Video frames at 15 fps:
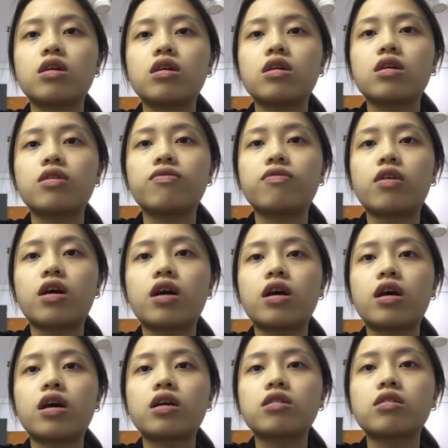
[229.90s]
if
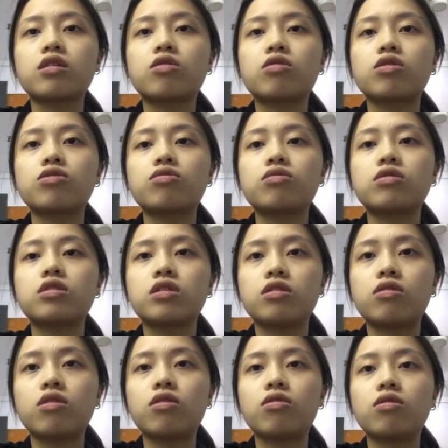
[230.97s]
Rx equals to
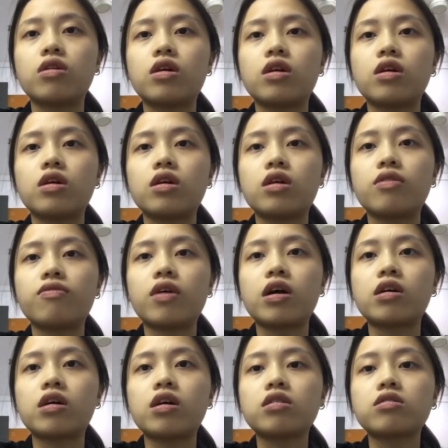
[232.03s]
0. If
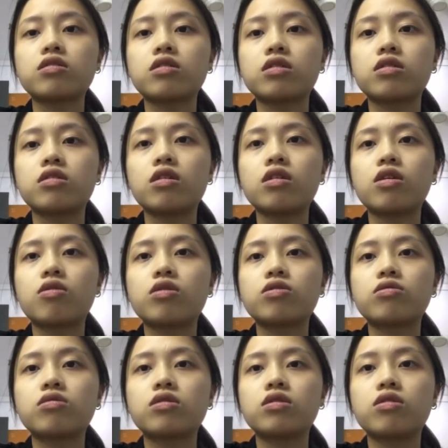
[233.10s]
Rx not equal
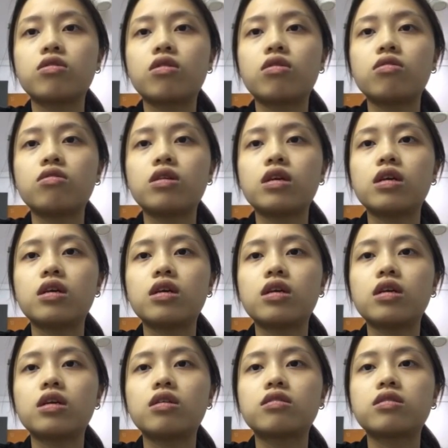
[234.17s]
to 0,
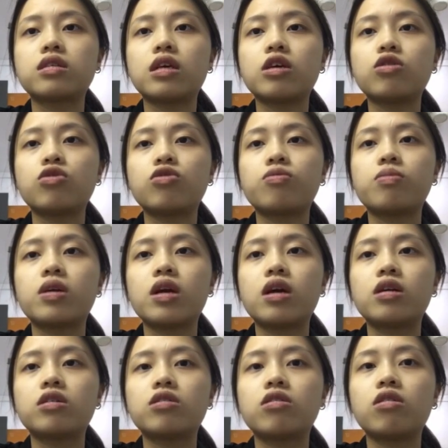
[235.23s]
it is said to be
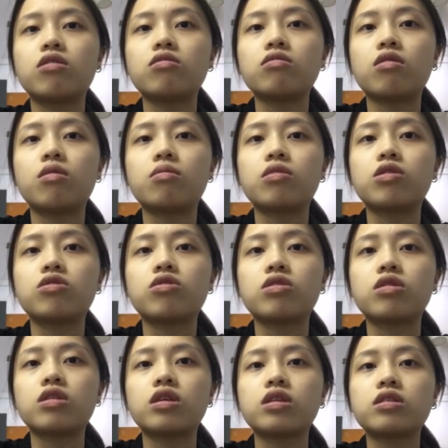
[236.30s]
a
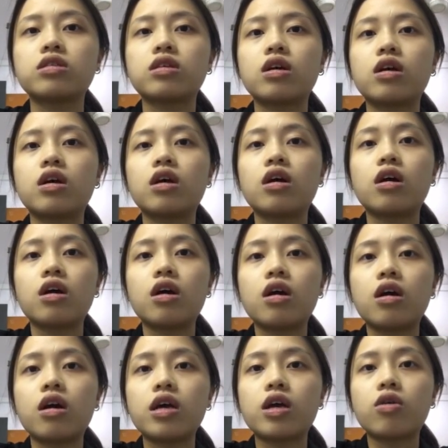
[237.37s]
non-homogeneous
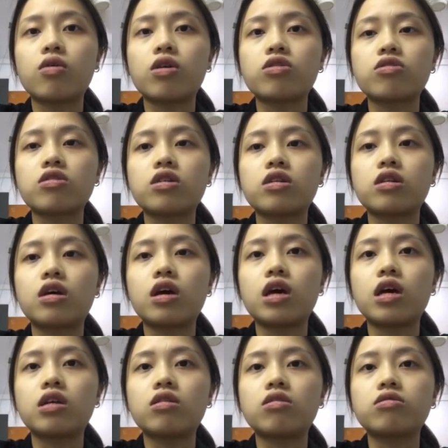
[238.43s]
equation
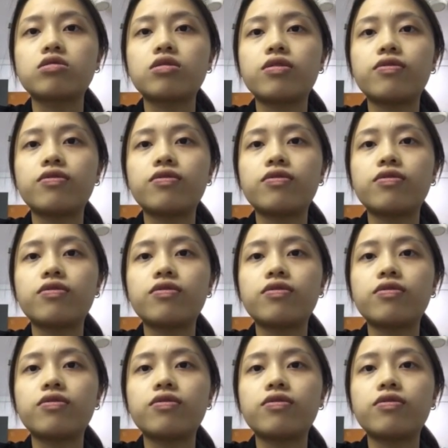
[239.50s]
and also